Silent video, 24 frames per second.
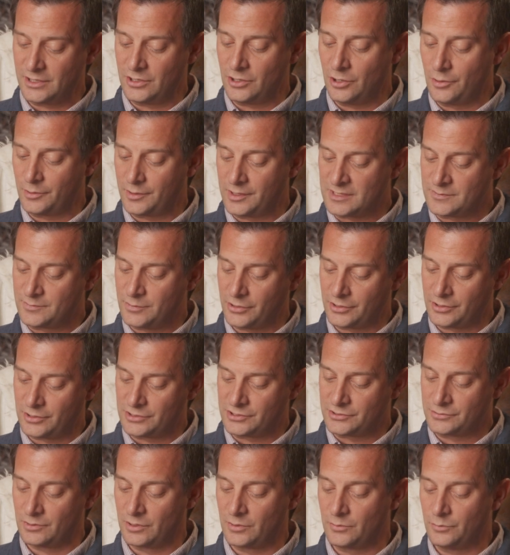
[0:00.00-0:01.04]
and Hocus Pocus
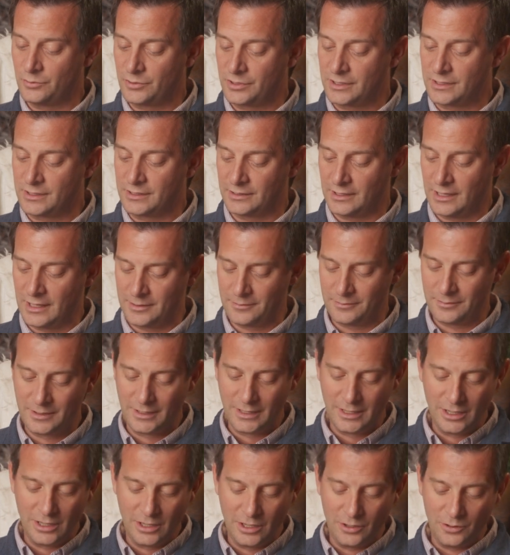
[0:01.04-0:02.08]
to a wooded glen,
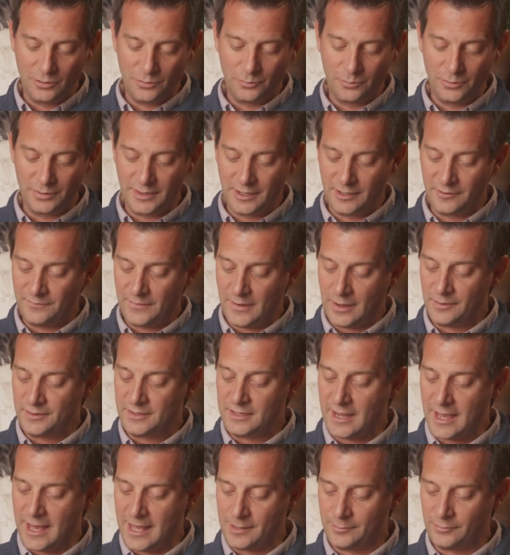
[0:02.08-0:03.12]
where they found
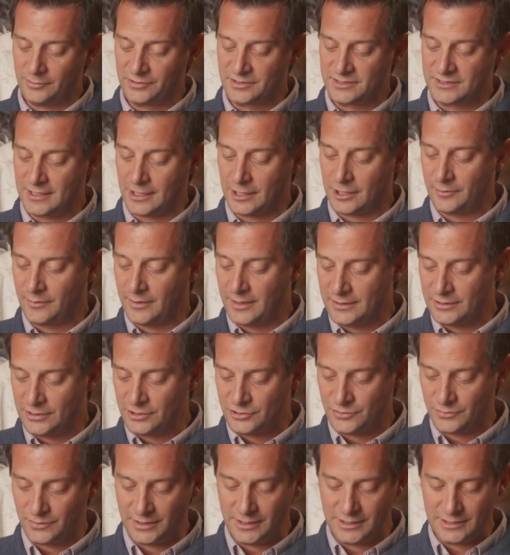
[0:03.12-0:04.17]
the animals decorating the
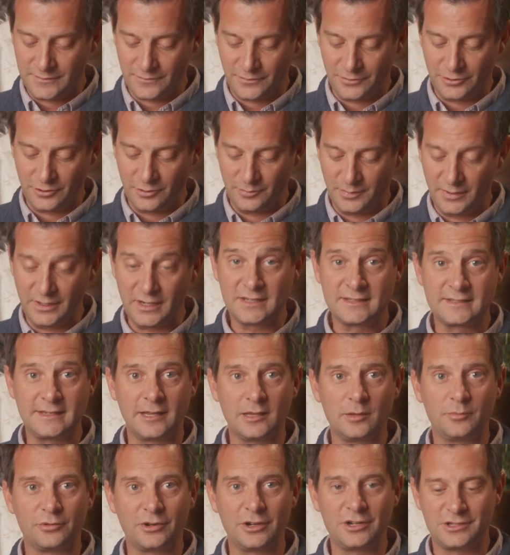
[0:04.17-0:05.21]
trees for their big
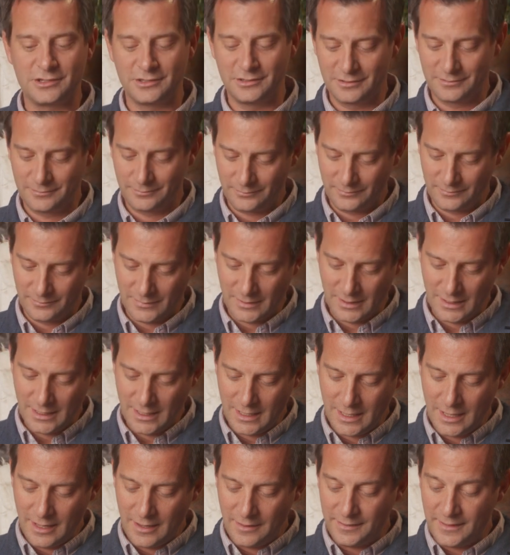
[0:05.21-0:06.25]
celebration.
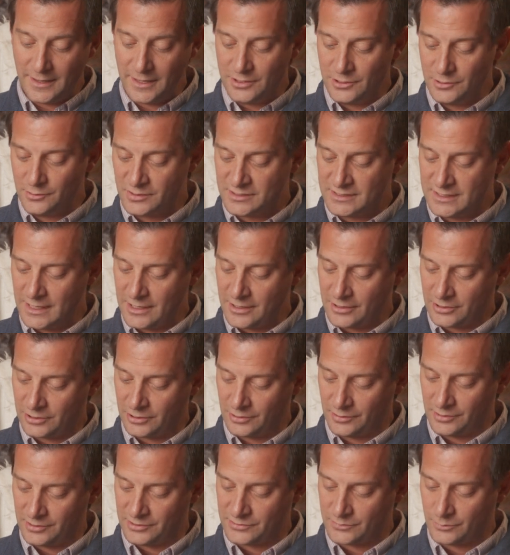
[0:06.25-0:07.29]
They knew Santa
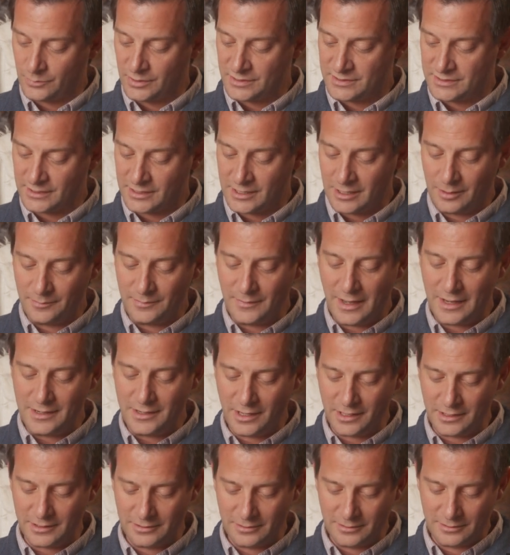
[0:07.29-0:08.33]
Claus was to come that
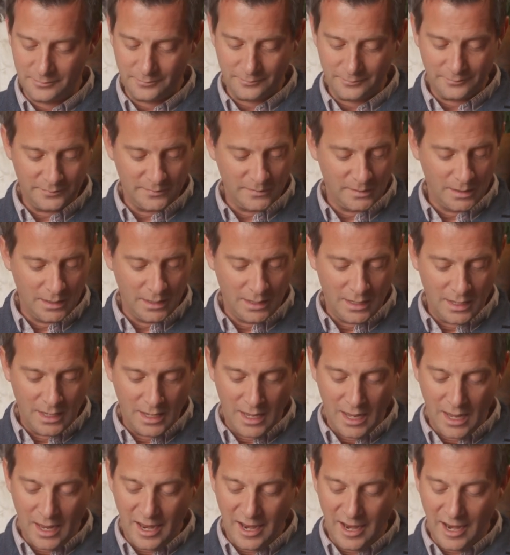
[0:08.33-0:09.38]
night.
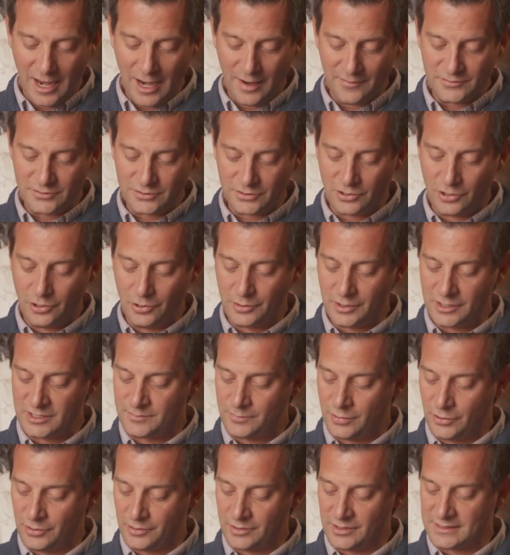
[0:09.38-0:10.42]
After Hocus
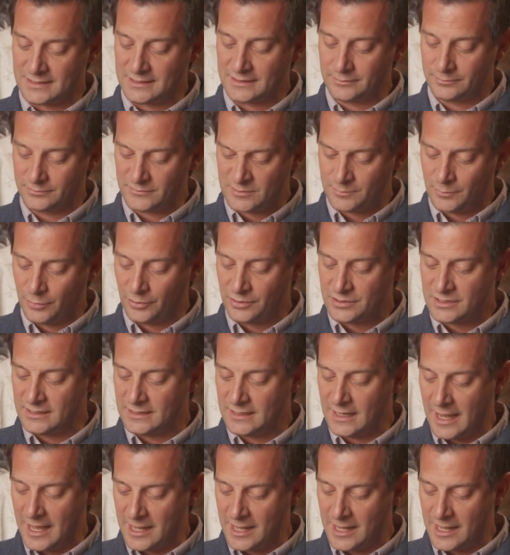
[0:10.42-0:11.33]
Pocus spoke to the